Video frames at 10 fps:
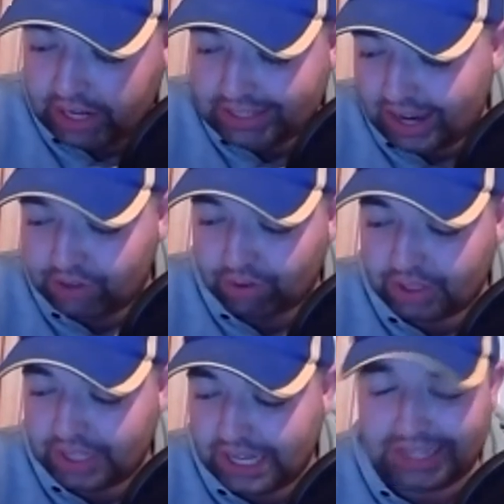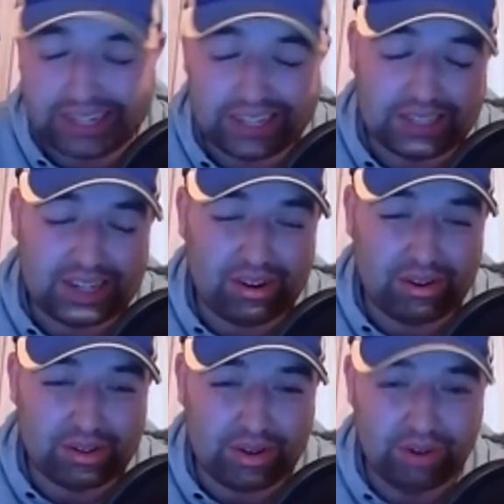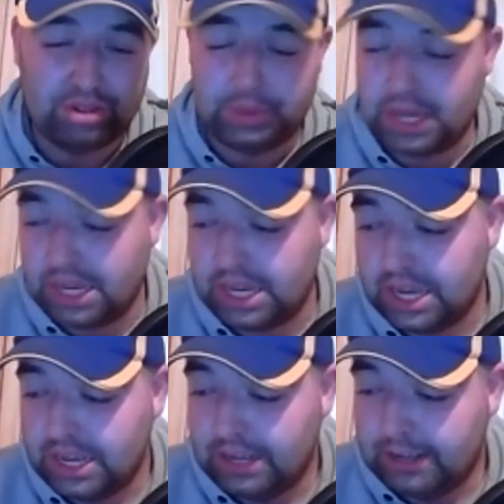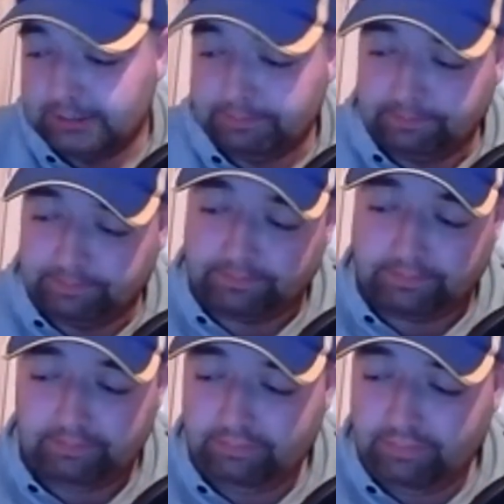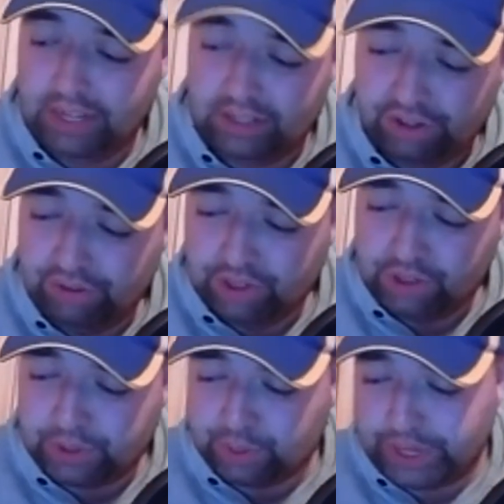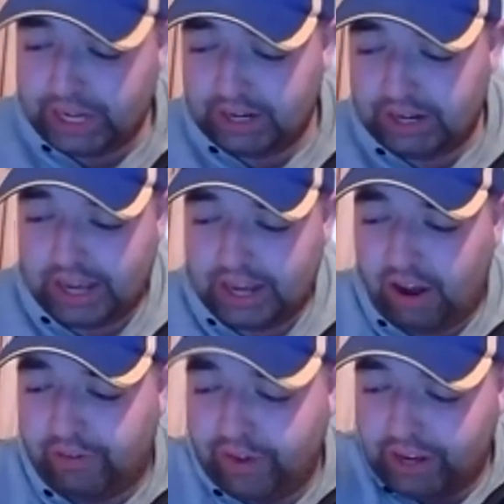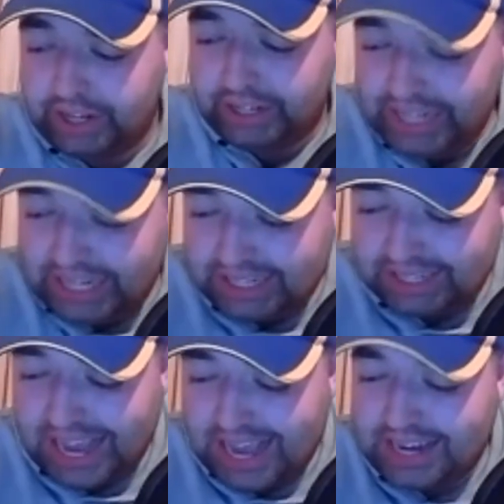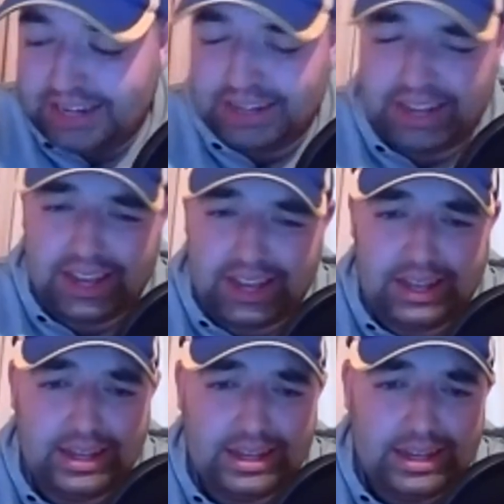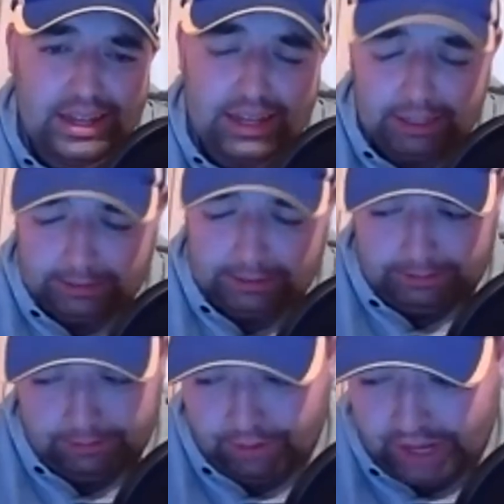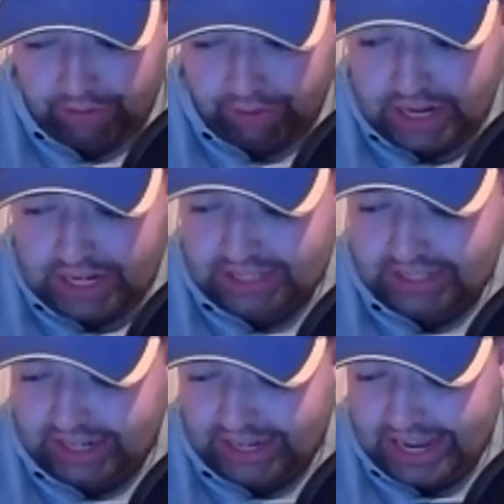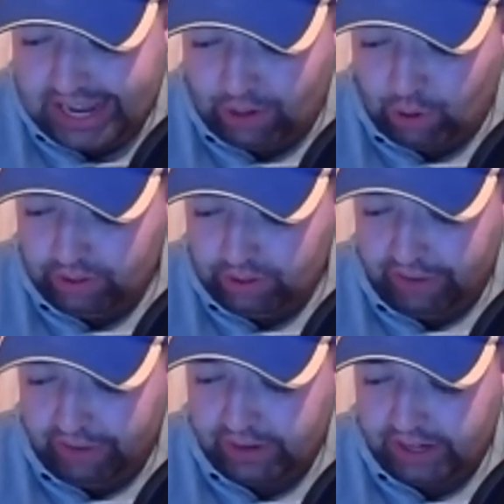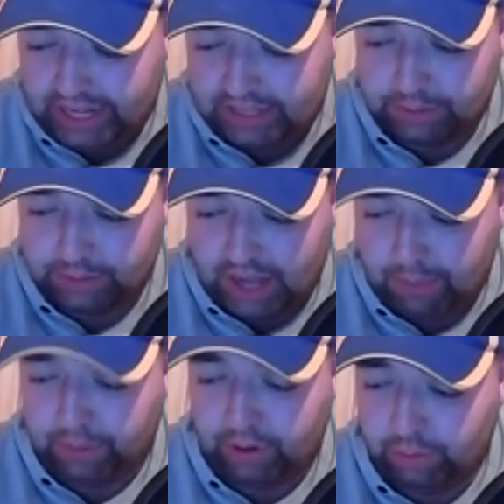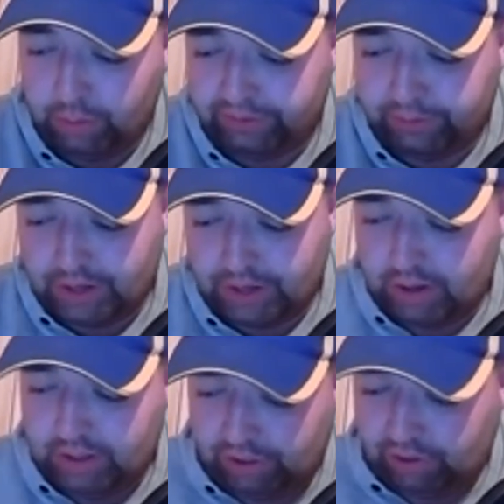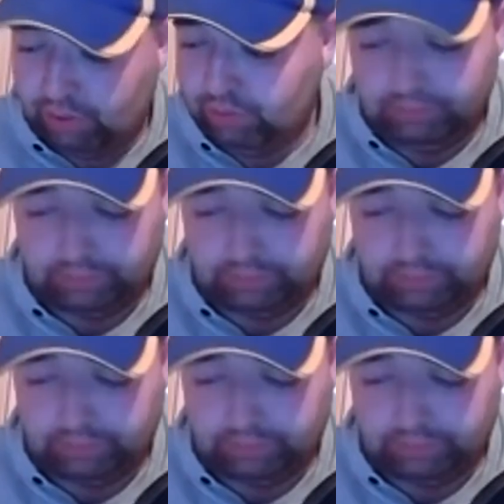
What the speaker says: I don't think that there's going to be too much between an awful lot of these. And like realistically, it could definitely take some stopping coming from stall two.